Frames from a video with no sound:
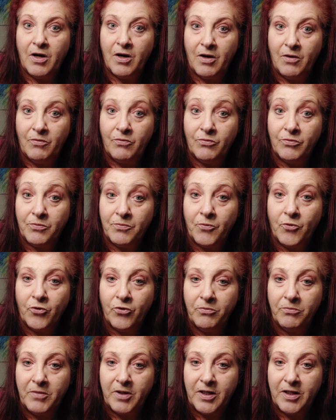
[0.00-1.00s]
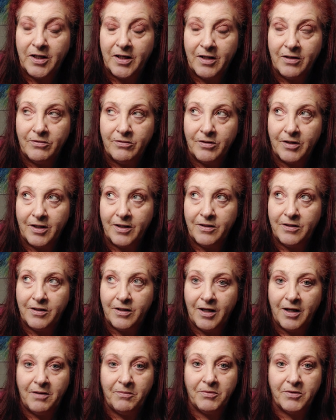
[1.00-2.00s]
It was important to me to get outside
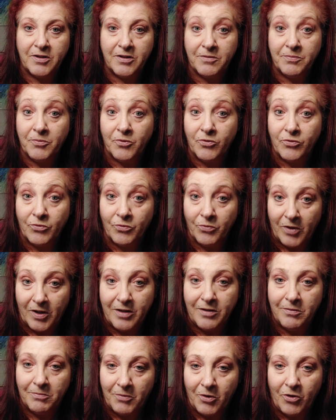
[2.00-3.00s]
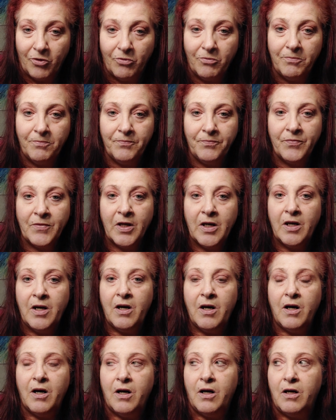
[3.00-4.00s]
today because it's supposed to rain tomorrow.
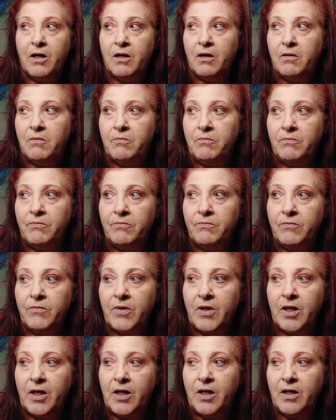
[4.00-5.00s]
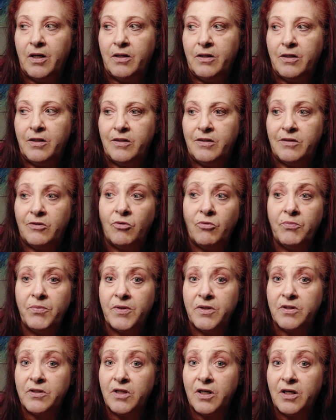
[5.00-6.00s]
Um, and then
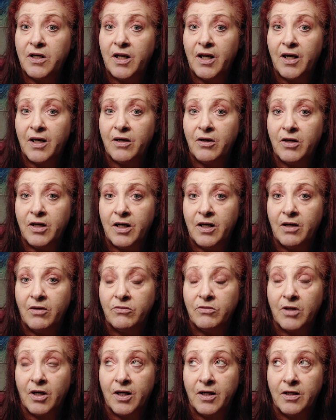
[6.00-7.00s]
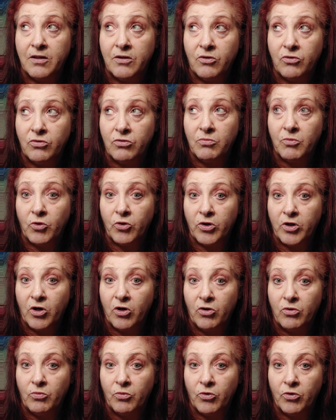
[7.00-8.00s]
hoping Sunday I can get outside and do some more
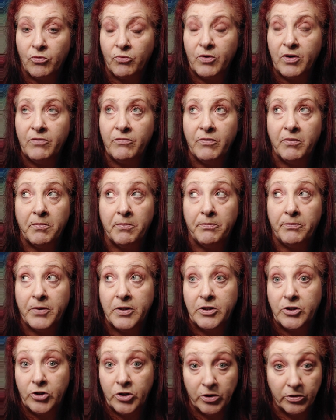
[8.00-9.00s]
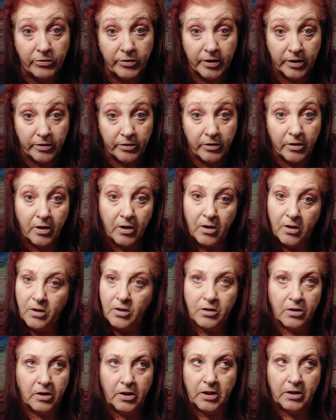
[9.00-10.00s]
yard work. We have a bajillion
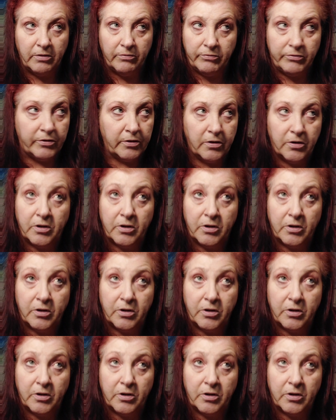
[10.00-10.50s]
leaves.